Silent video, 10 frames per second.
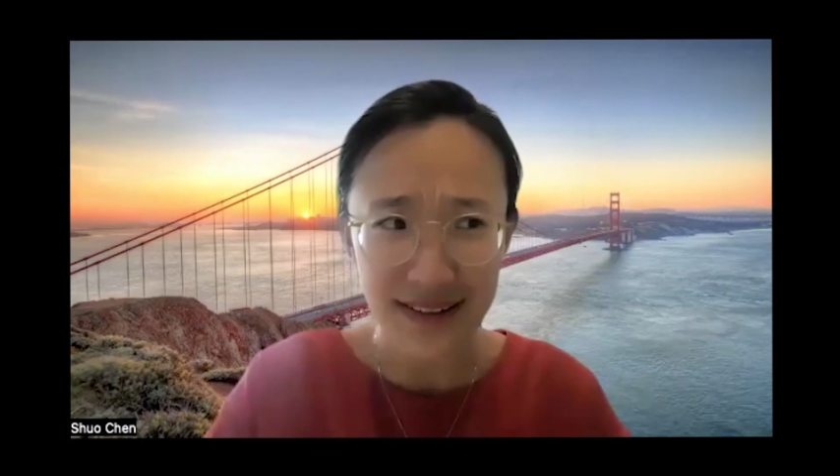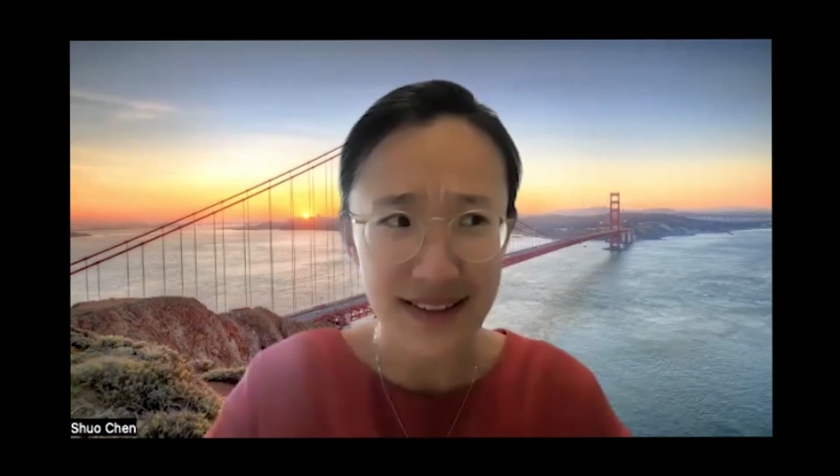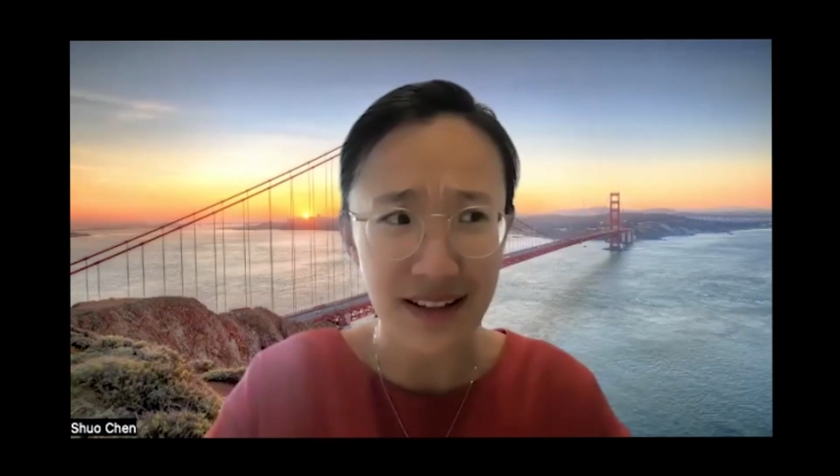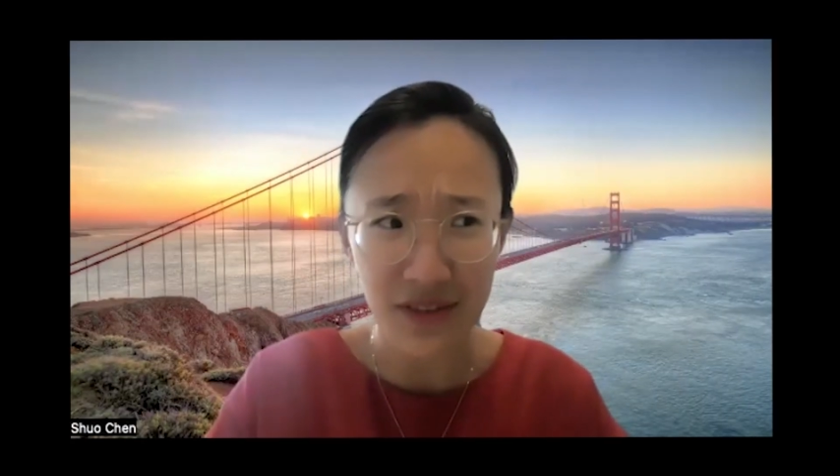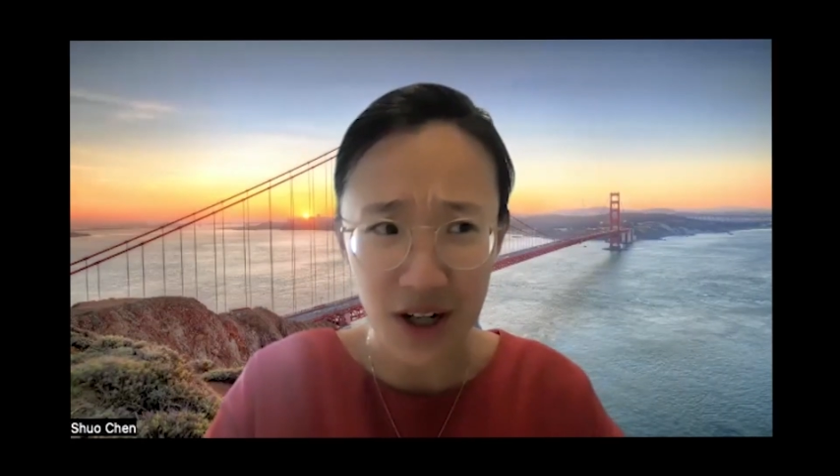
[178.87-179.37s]

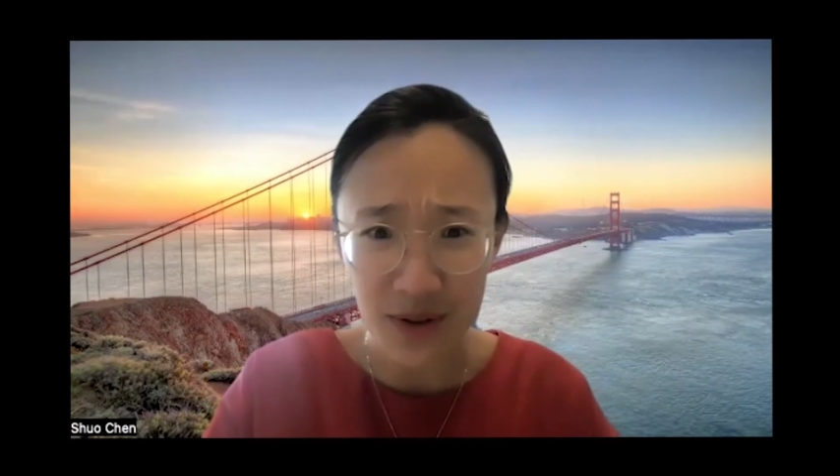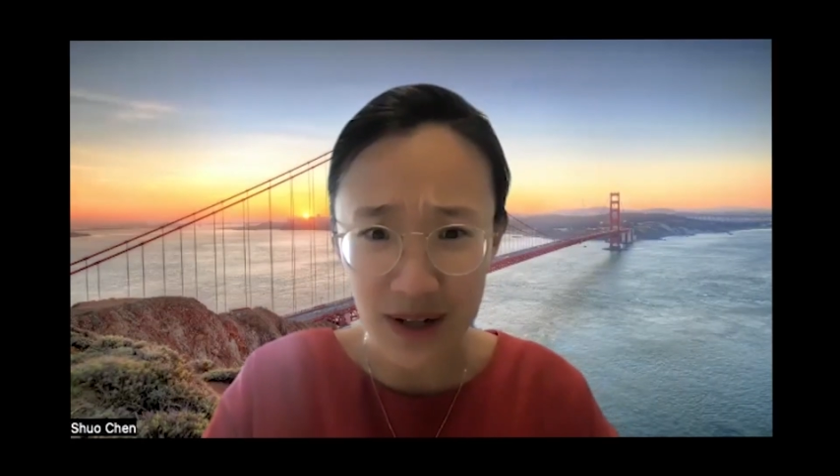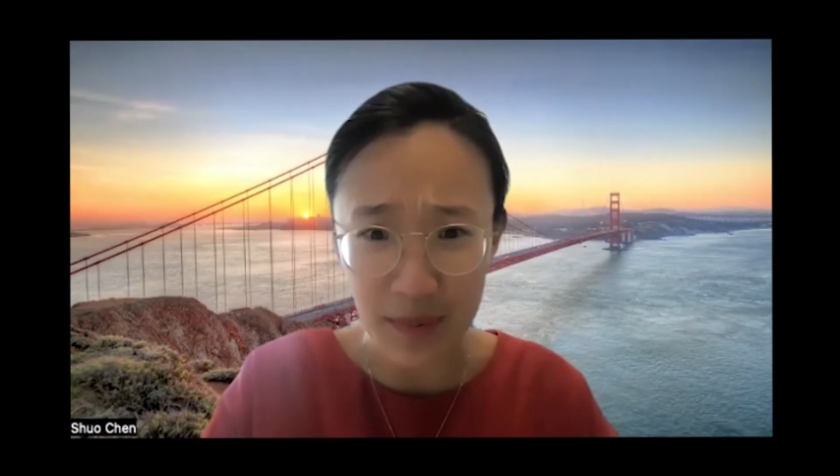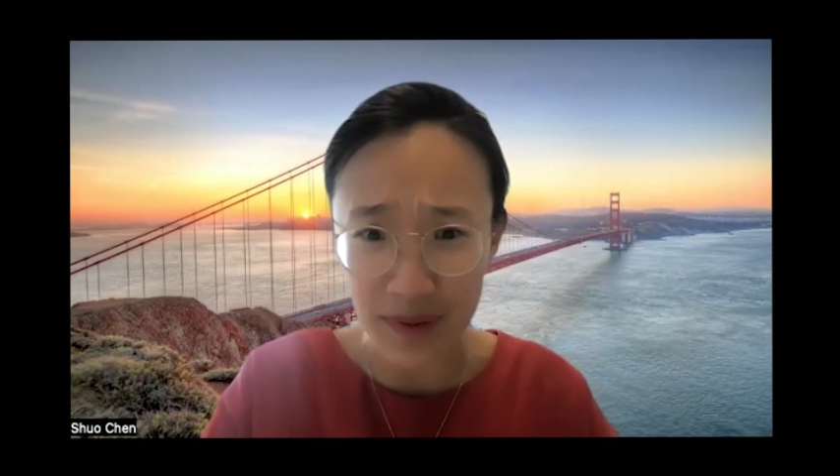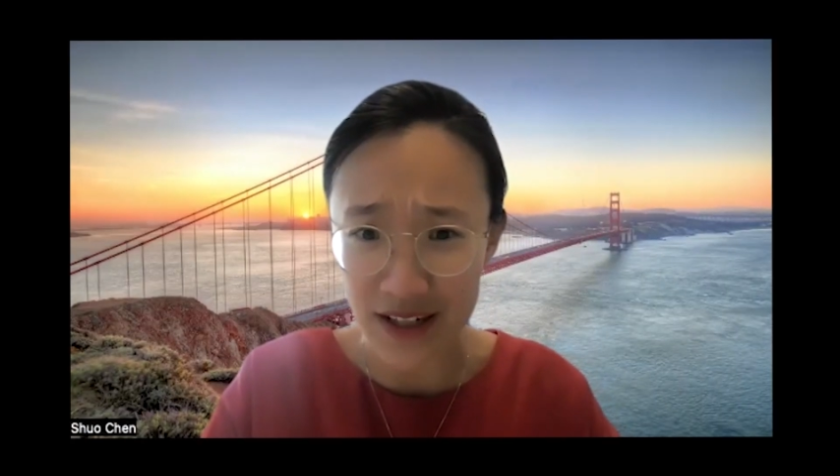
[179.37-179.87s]
700
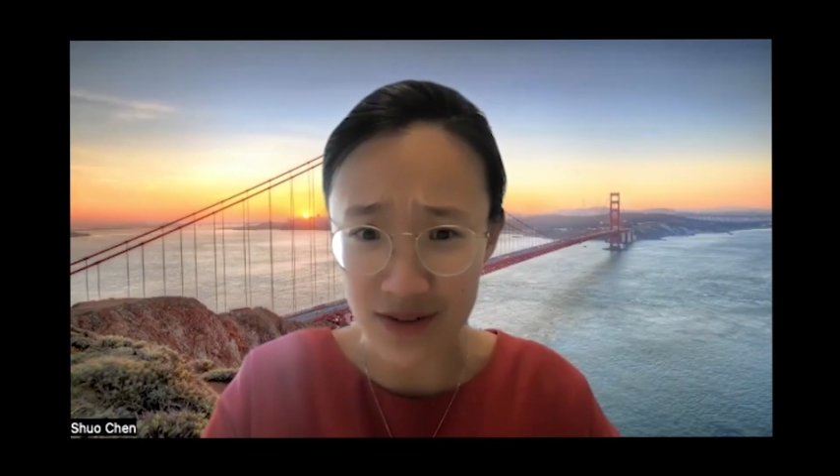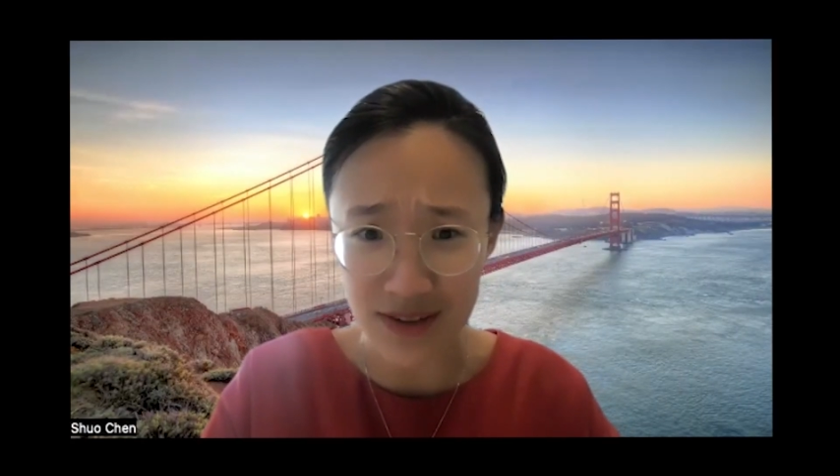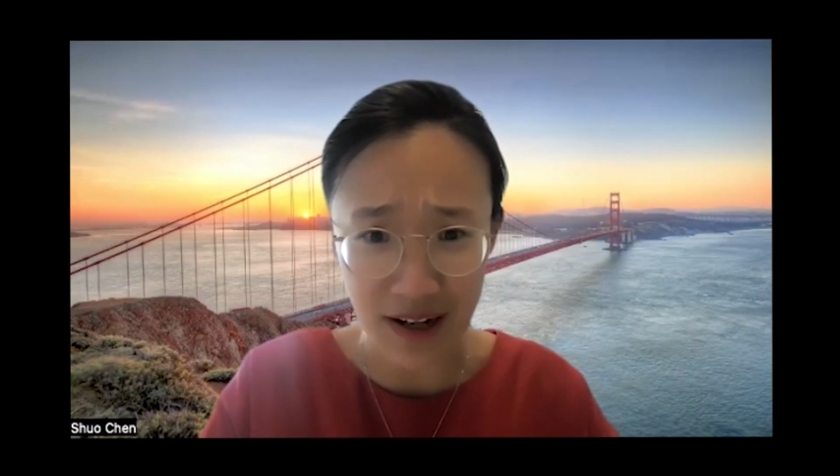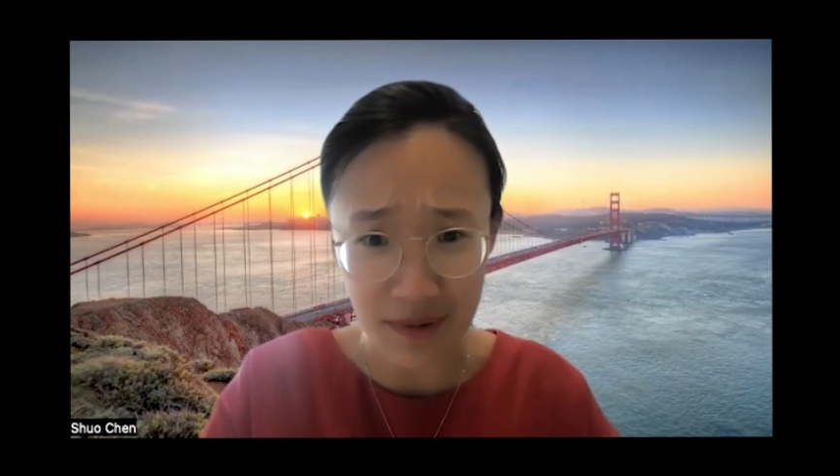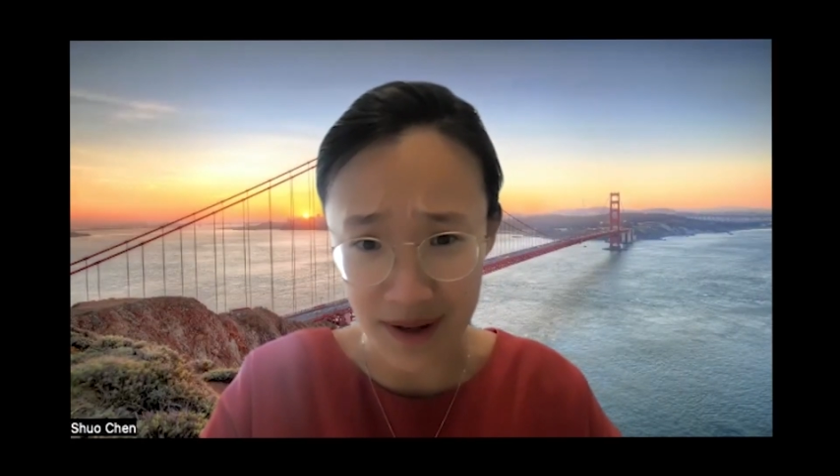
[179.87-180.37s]
applications
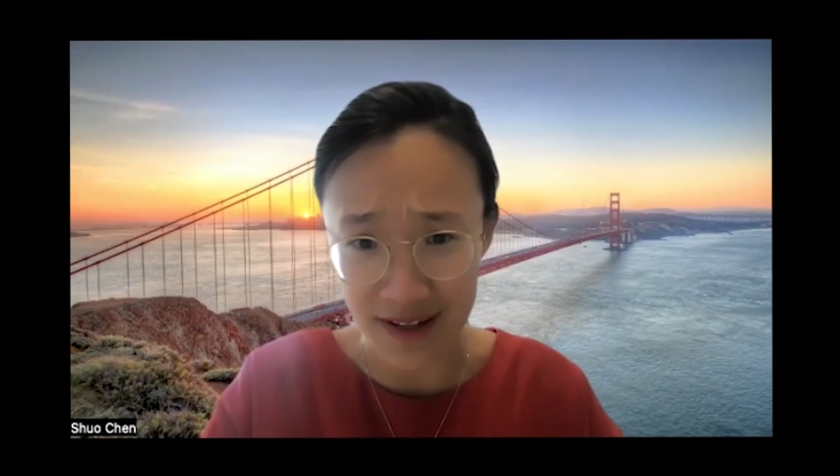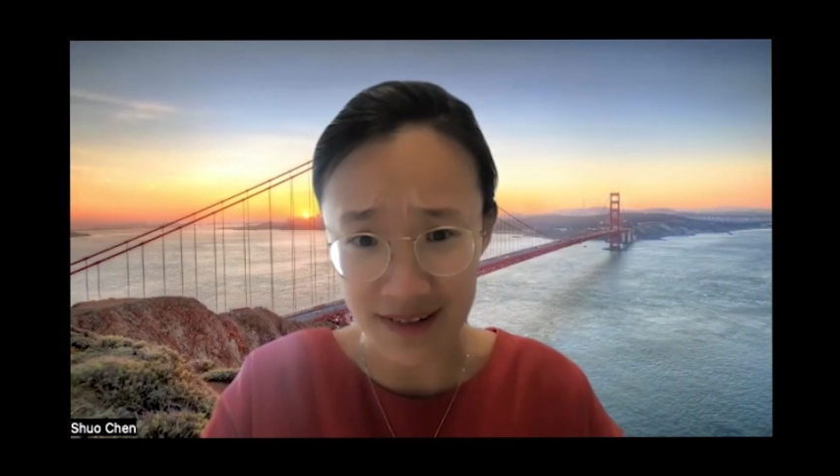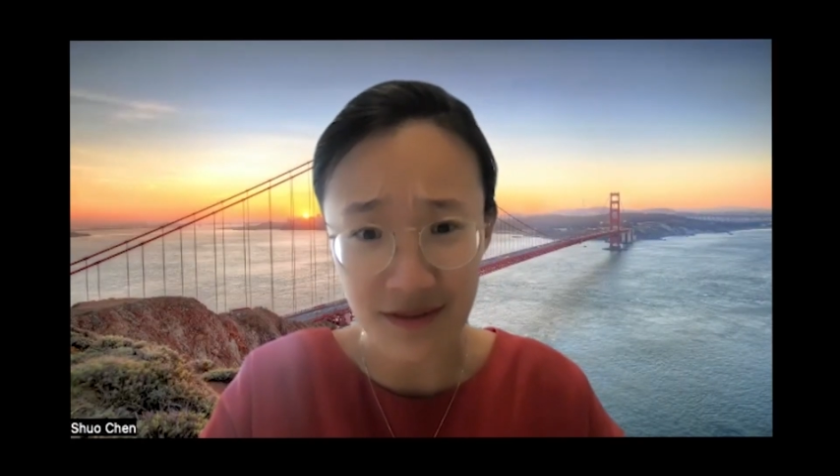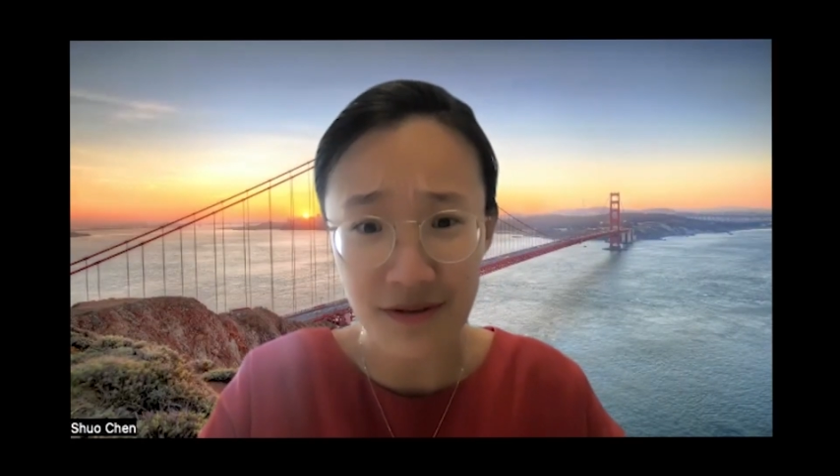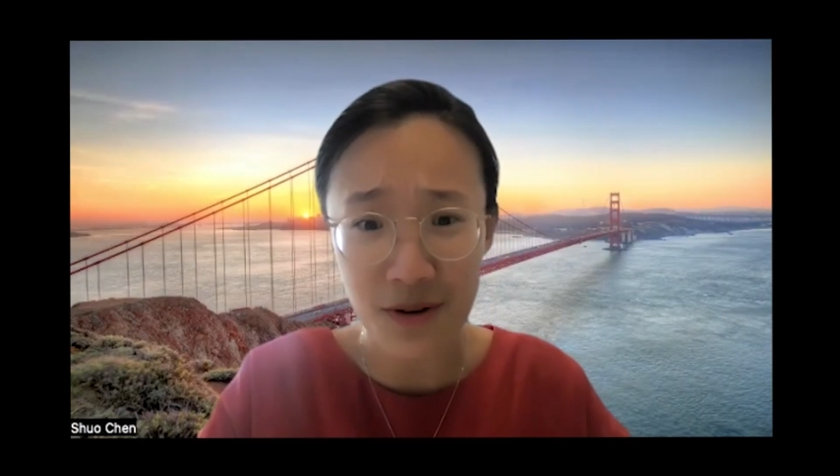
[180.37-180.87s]
come
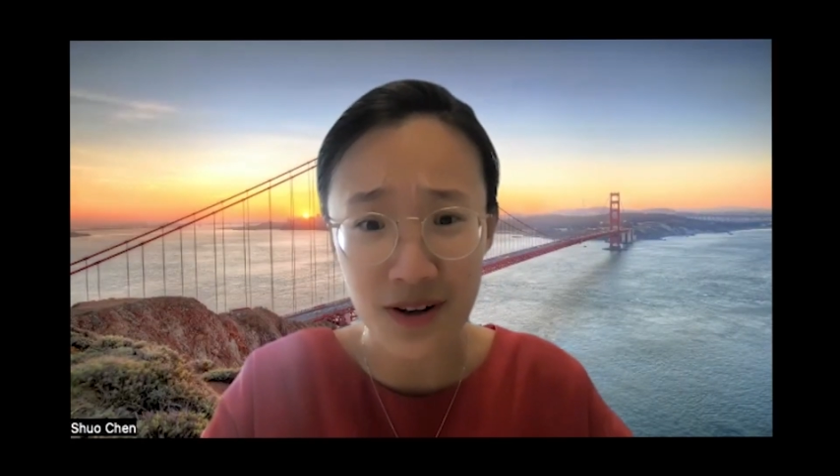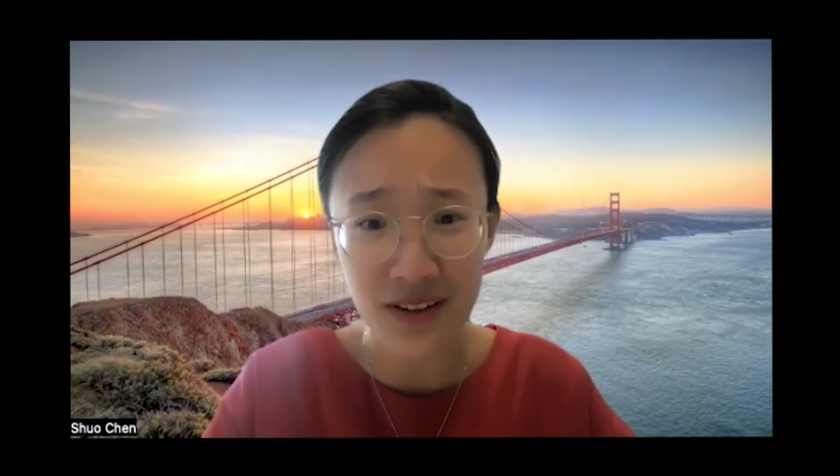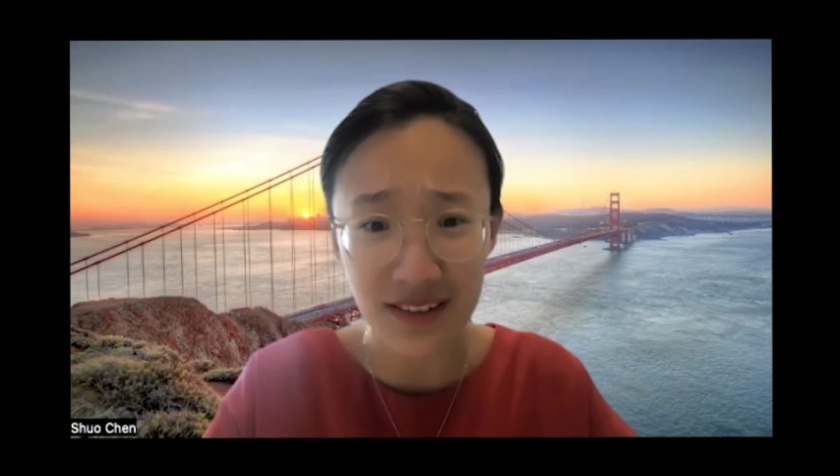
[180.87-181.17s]
in for the